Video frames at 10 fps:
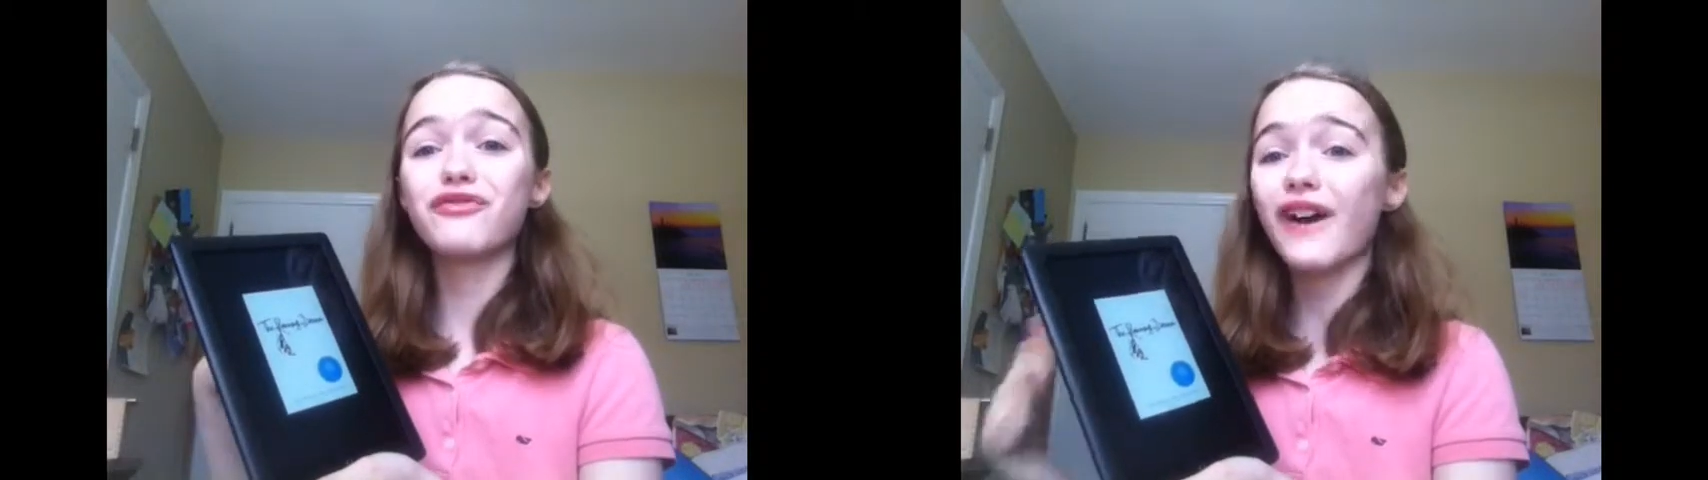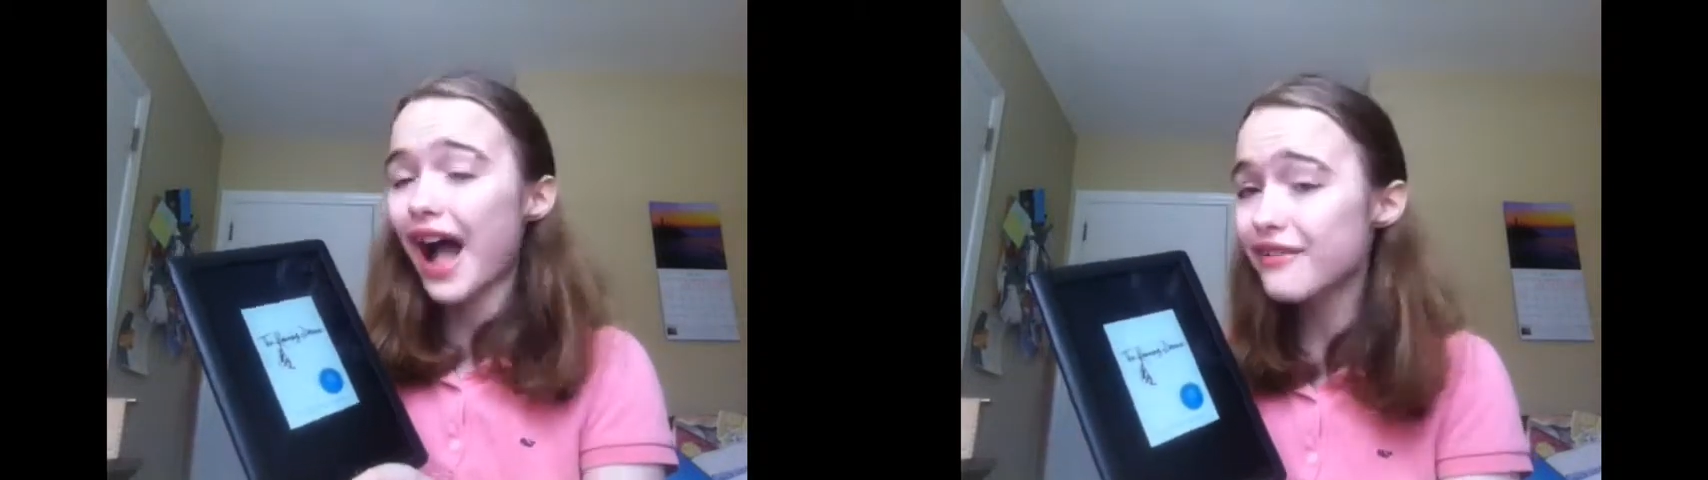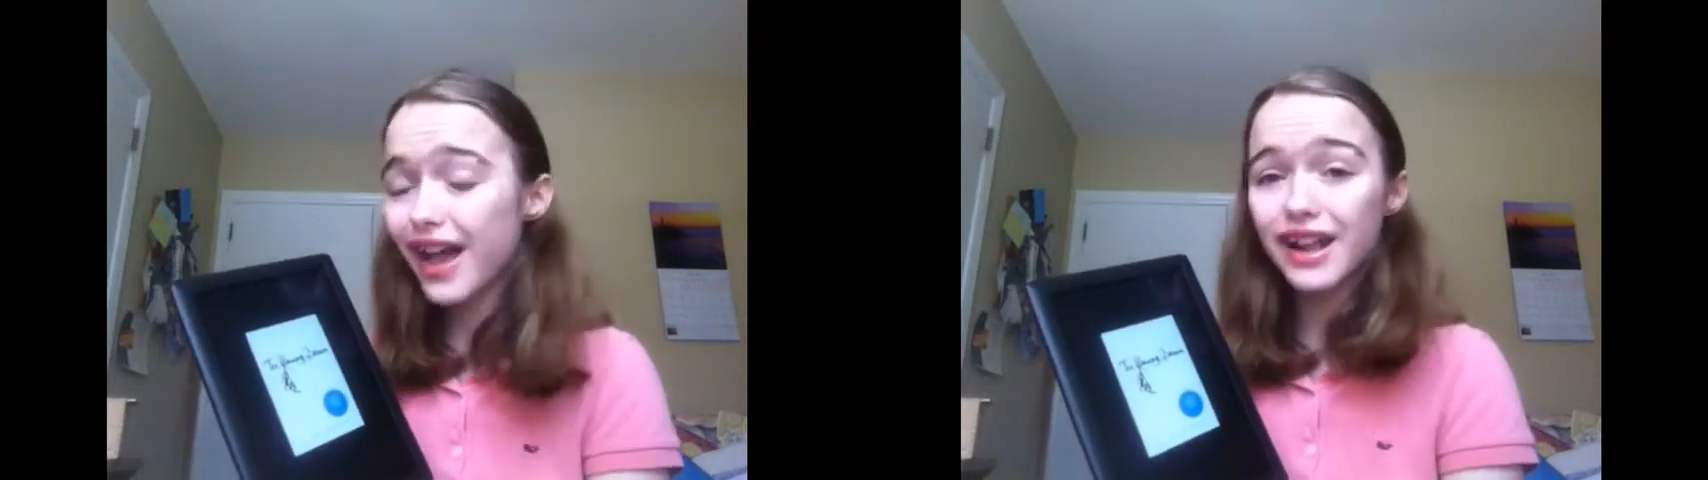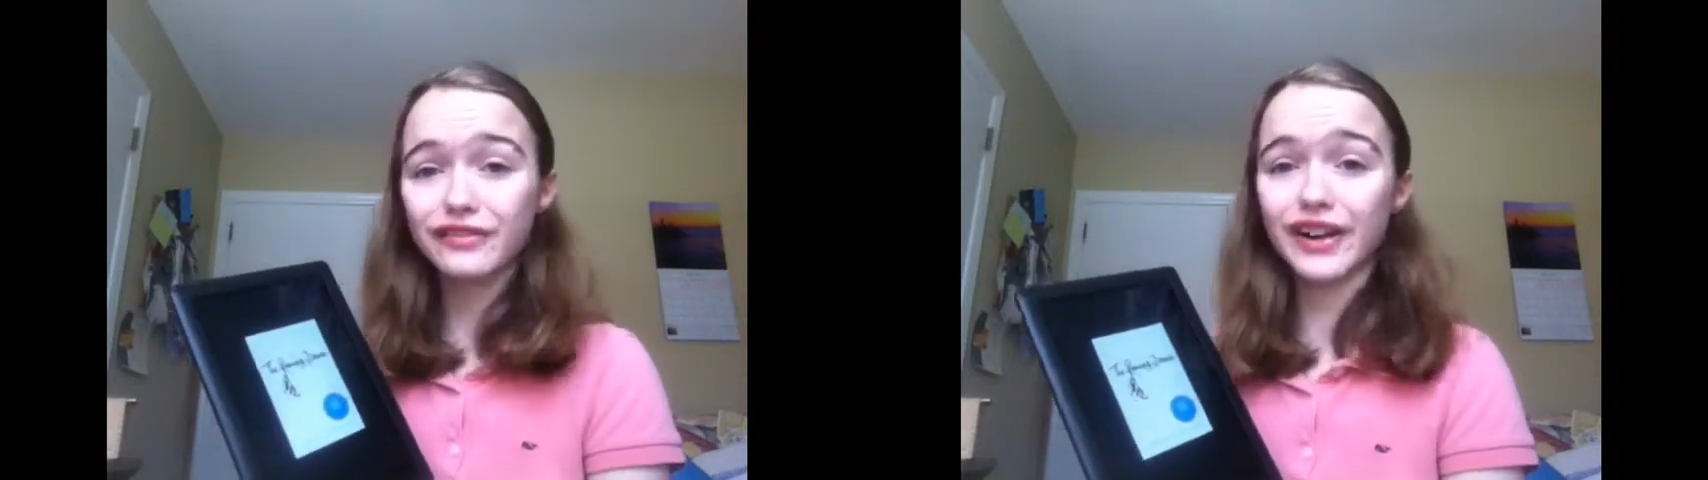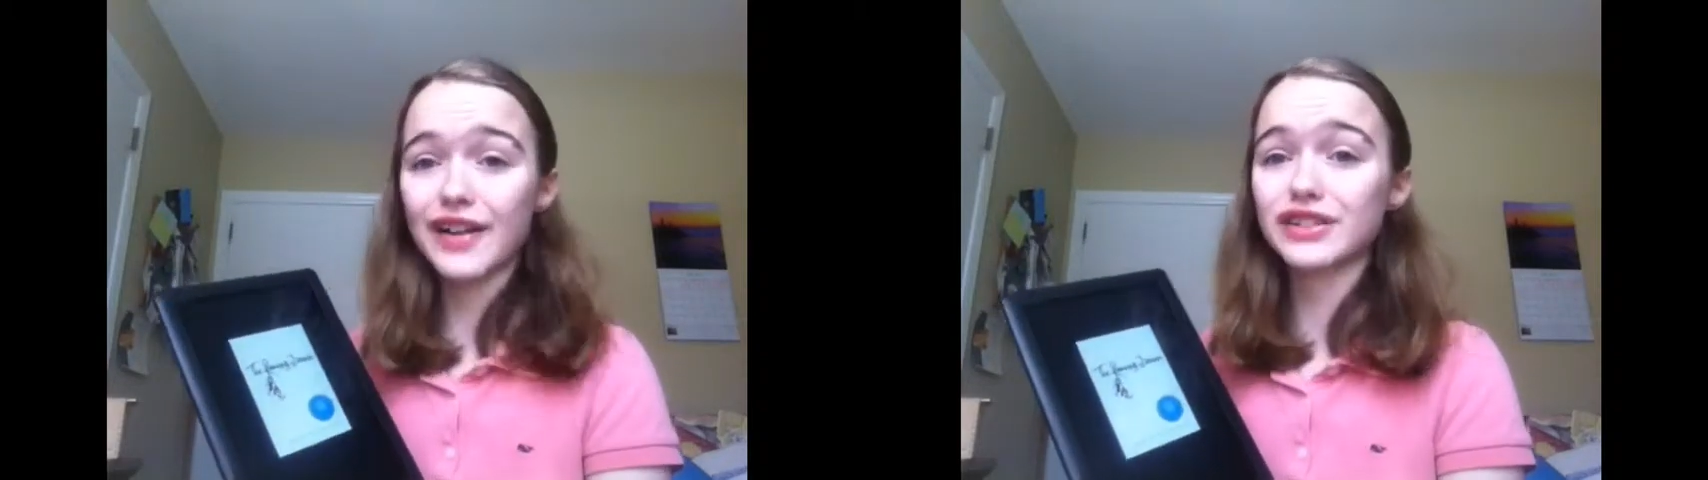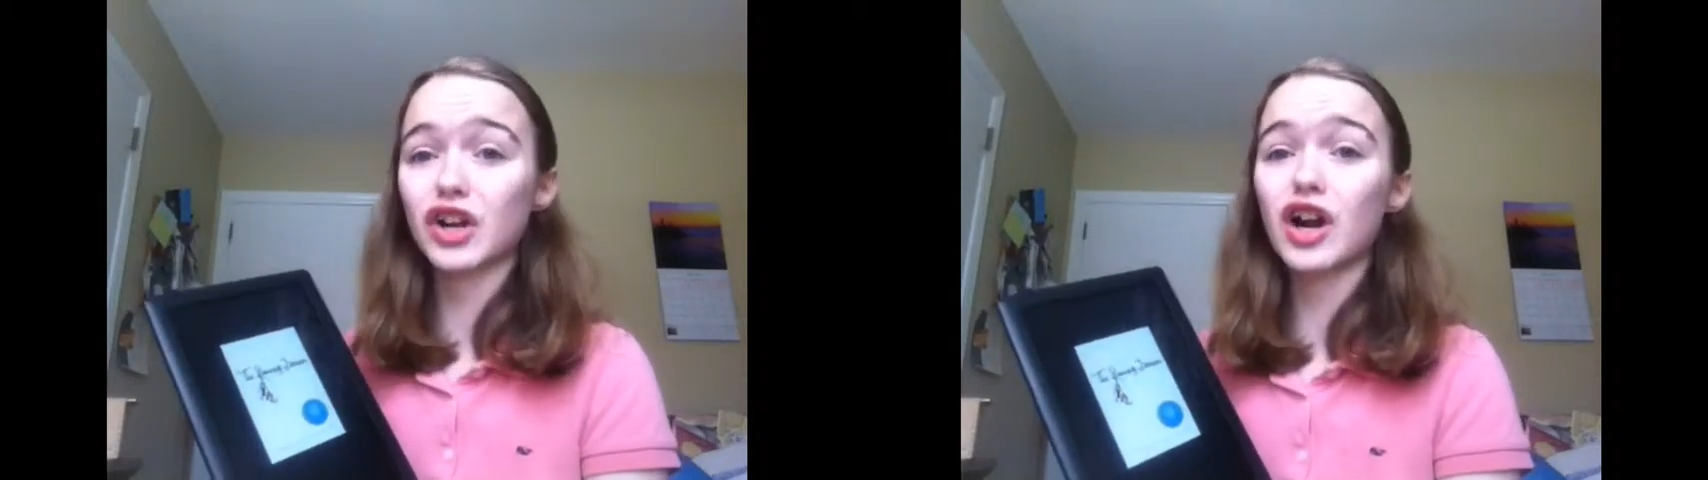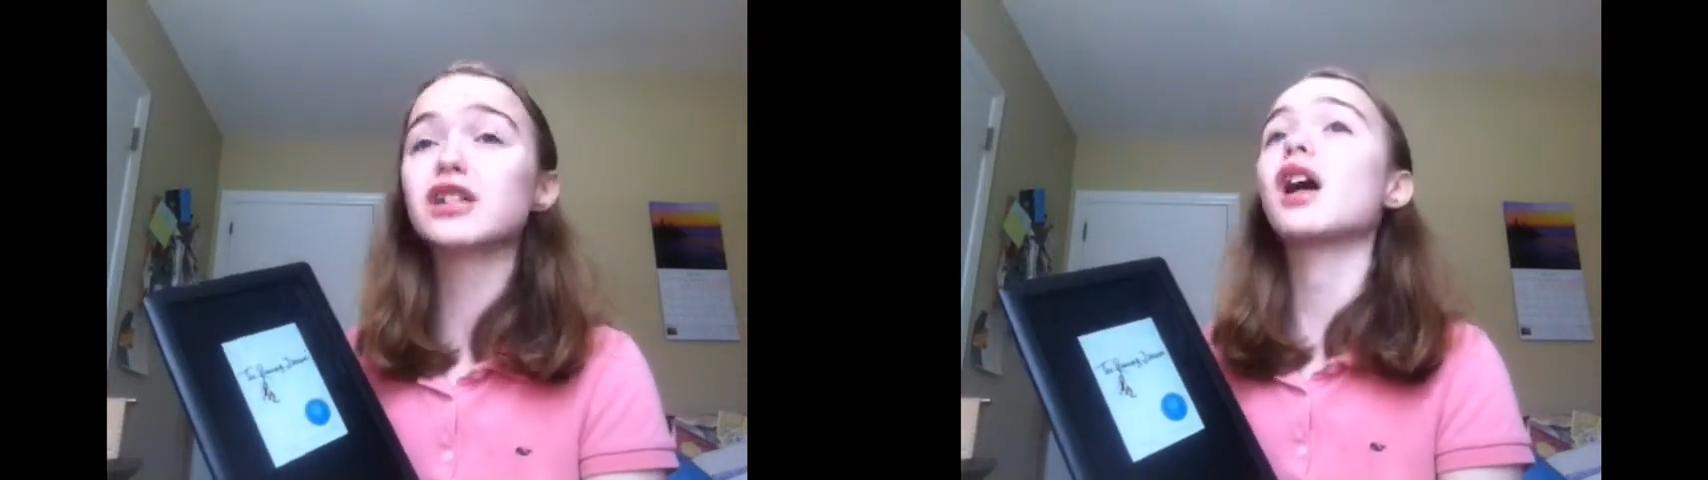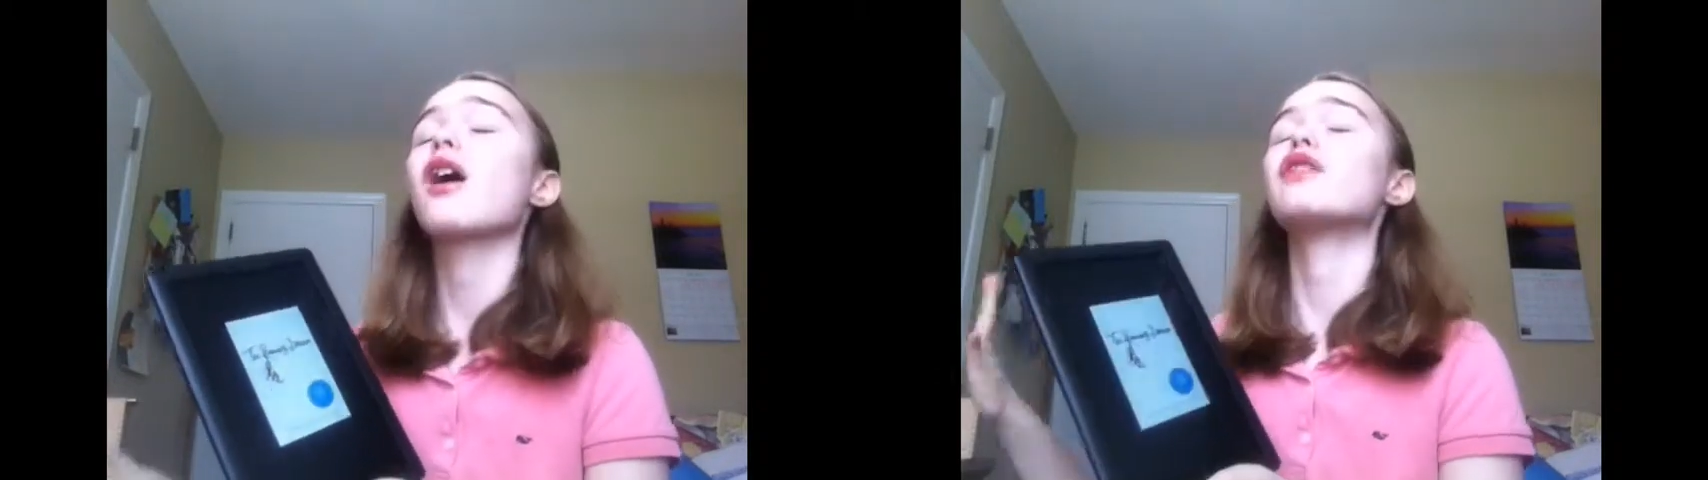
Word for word: 5 out of 5 stars.